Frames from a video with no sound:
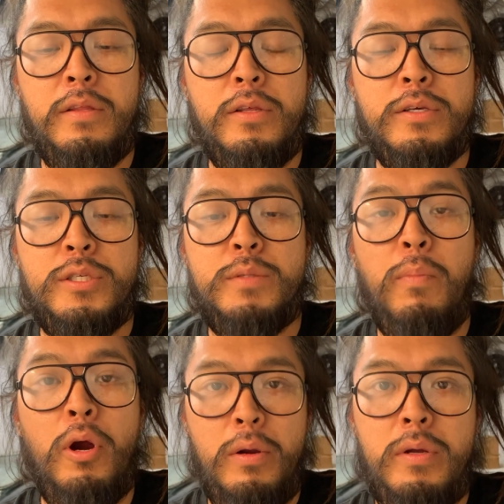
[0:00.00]

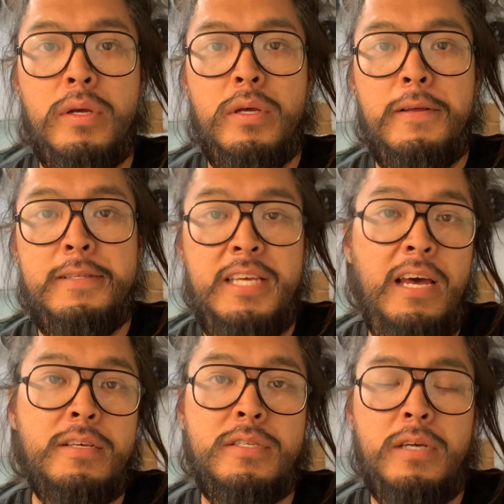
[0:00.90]
spark
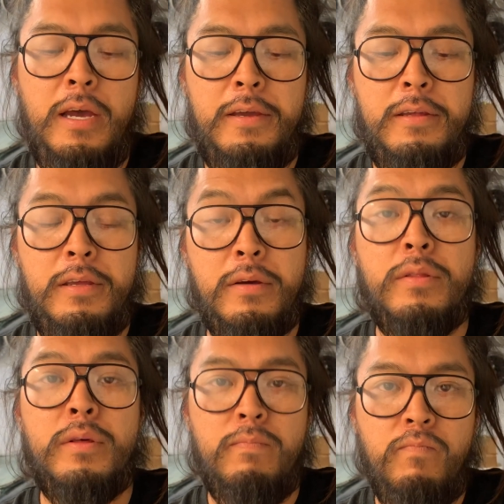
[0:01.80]
test, I could,
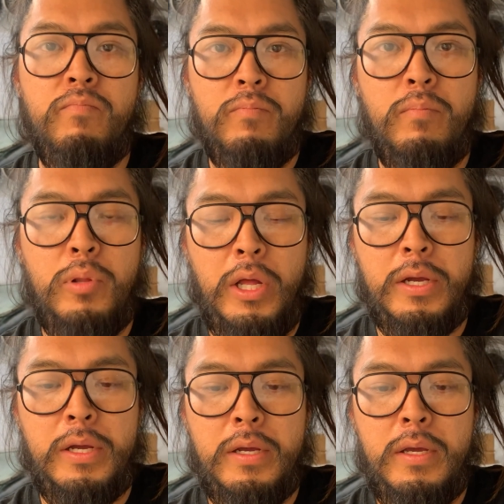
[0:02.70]
the
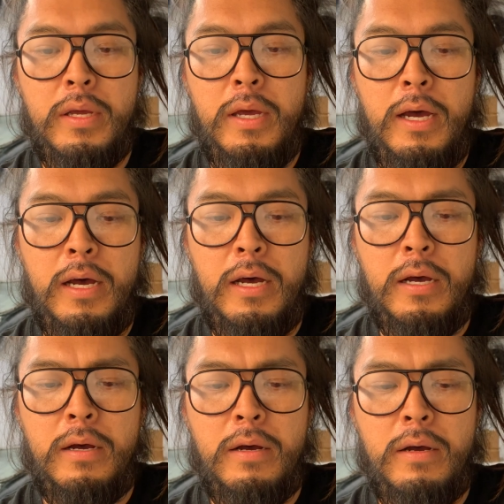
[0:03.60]
plug,
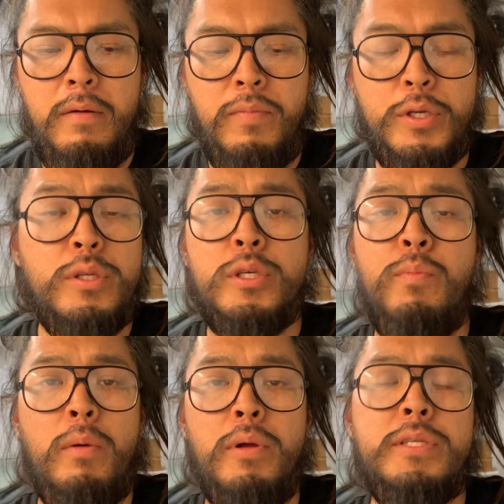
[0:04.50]
the
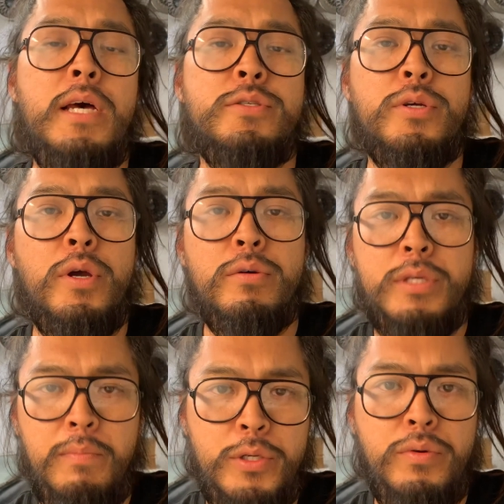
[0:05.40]
spark plug tester goes
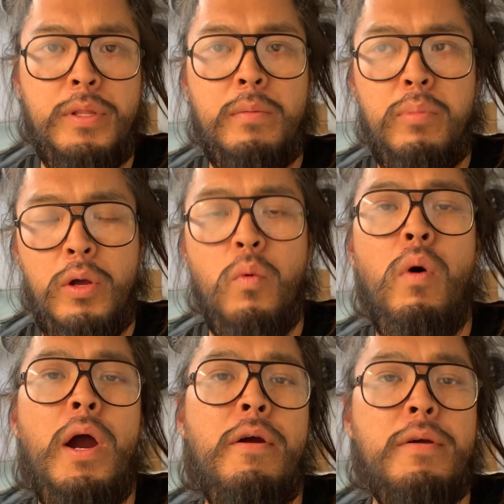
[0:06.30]
in between the plug
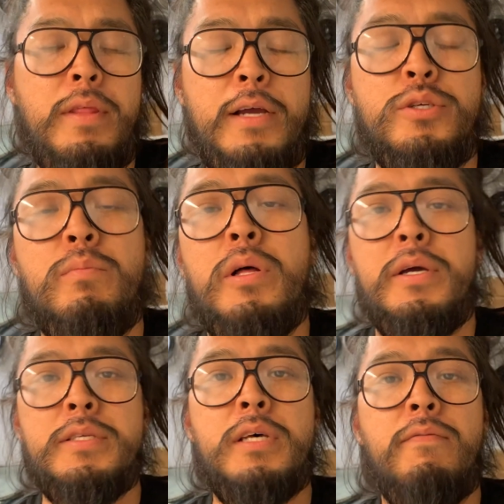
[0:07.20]
wire and the actual plug
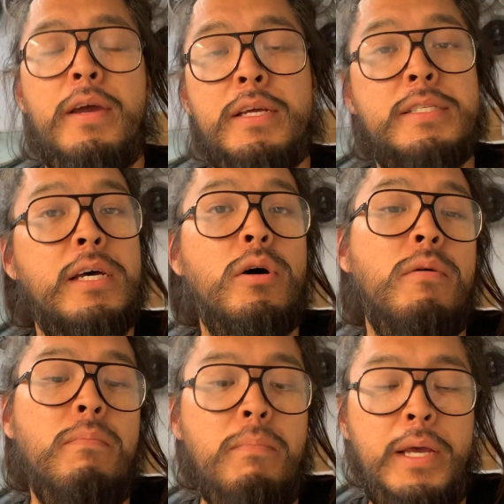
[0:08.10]
itself. I could
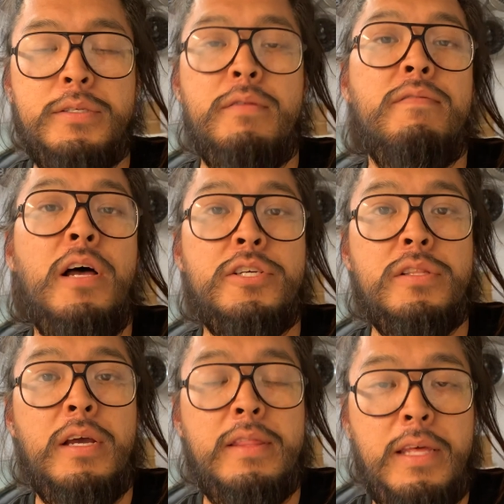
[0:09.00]
tell based on the flashing
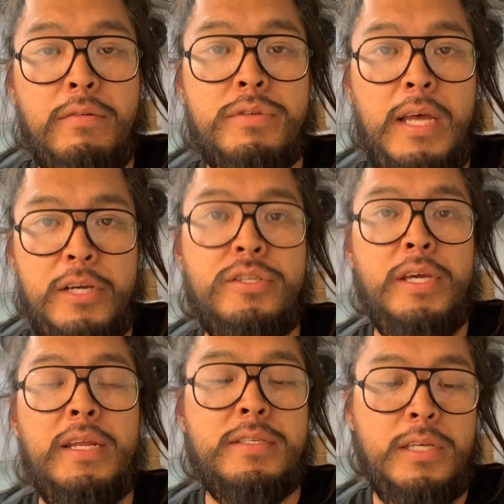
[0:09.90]
light that it was actually
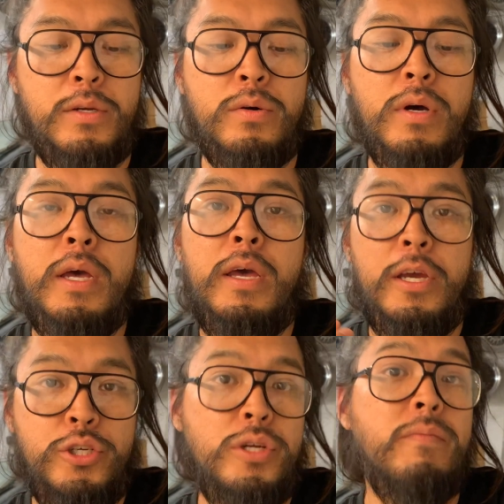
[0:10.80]
getting signal. It
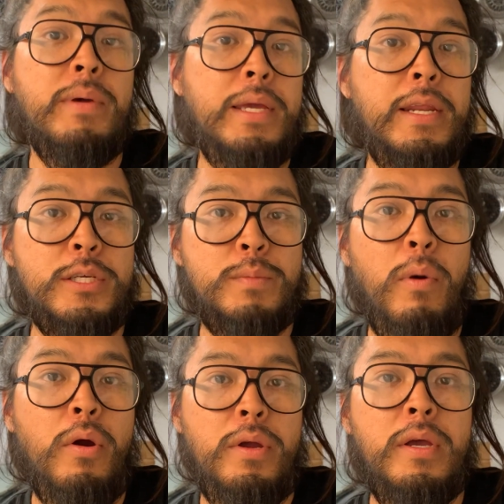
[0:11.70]
should have been getting
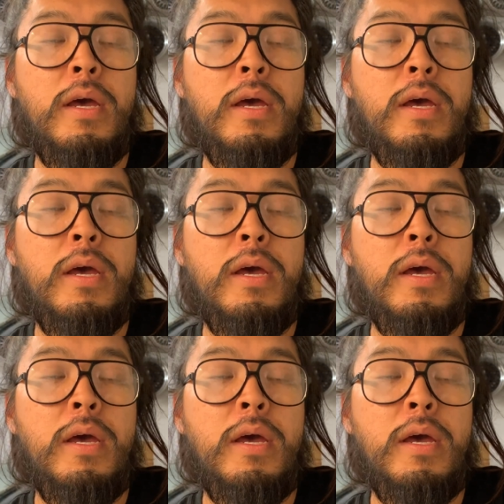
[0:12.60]
spark.